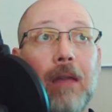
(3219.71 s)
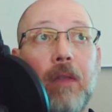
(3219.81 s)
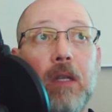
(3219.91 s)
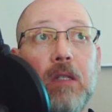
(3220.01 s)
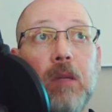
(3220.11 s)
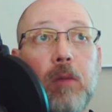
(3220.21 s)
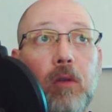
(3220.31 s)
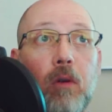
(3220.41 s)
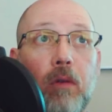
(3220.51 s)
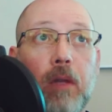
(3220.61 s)
than a
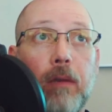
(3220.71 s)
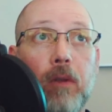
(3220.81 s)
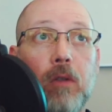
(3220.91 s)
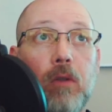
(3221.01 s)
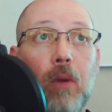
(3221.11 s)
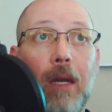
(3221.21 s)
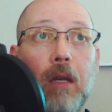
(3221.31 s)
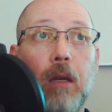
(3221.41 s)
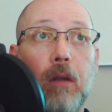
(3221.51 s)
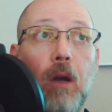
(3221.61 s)
similar oath given to
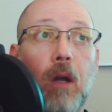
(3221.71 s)
any other